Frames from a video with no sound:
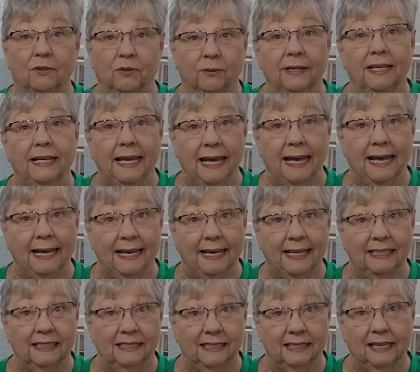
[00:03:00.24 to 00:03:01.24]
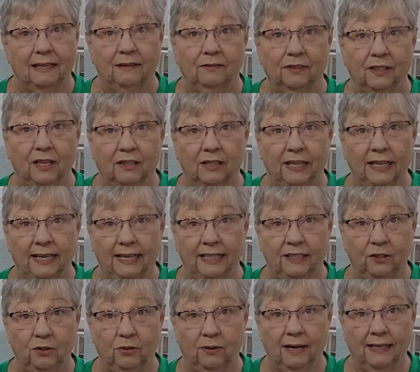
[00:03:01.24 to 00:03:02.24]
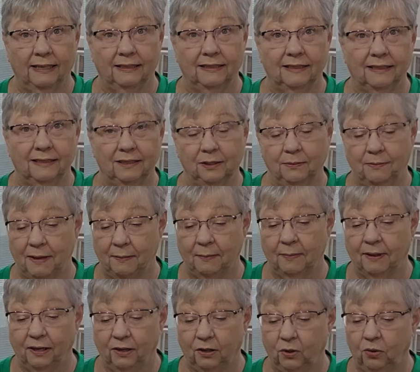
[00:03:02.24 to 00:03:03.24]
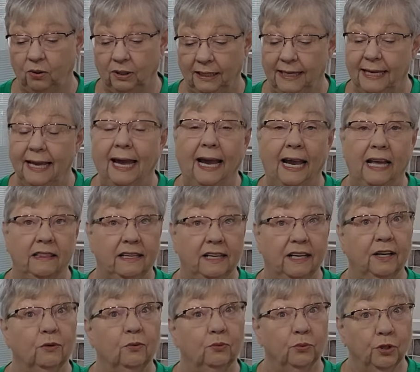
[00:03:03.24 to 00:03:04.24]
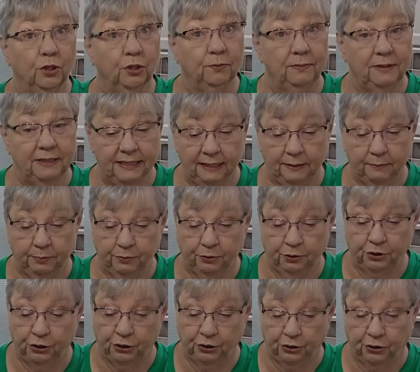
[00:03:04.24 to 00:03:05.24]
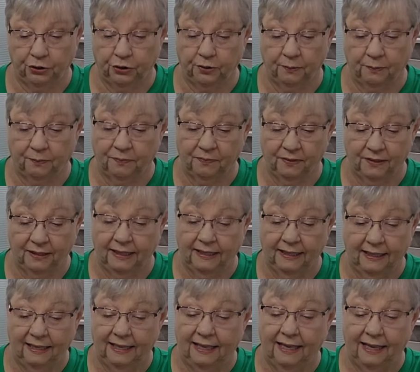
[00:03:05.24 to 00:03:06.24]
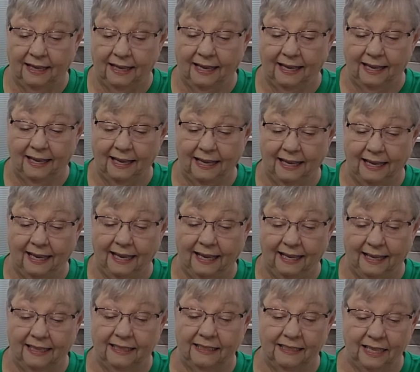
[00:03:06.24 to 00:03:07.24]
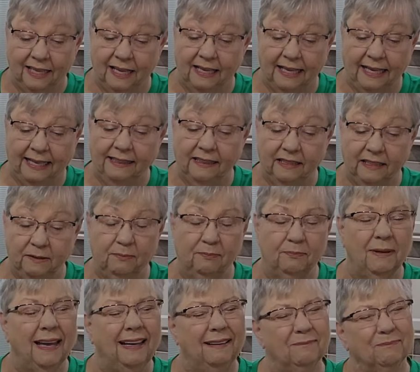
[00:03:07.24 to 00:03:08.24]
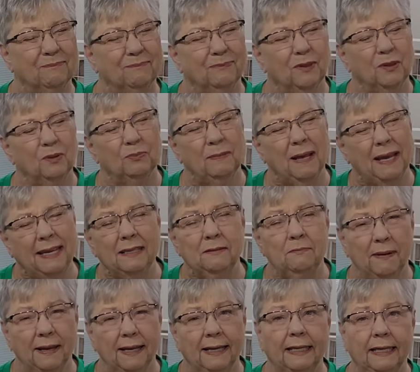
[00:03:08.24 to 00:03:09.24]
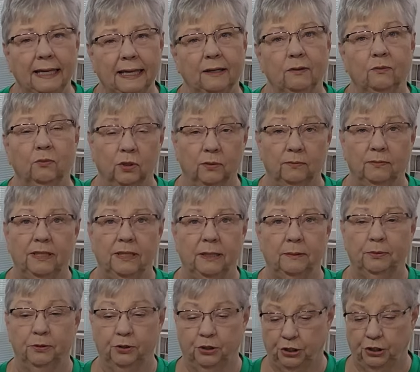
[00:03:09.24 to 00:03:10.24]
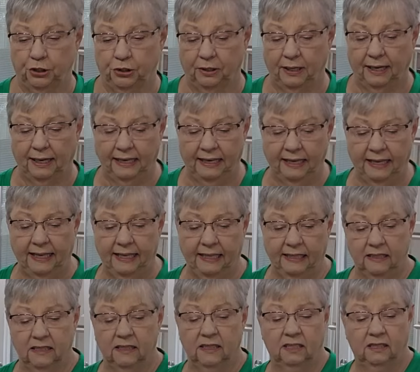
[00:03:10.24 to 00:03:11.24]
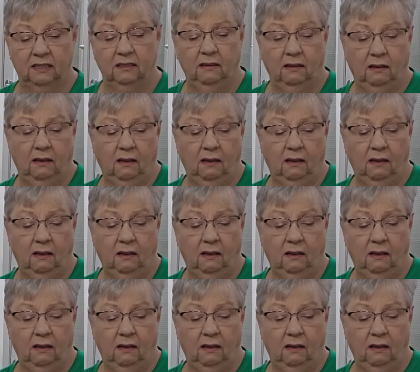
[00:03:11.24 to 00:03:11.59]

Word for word: three eggs that I've gone ahead and cracked into my bowl and they're at room temperature. And, and in baking, room temperature eggs,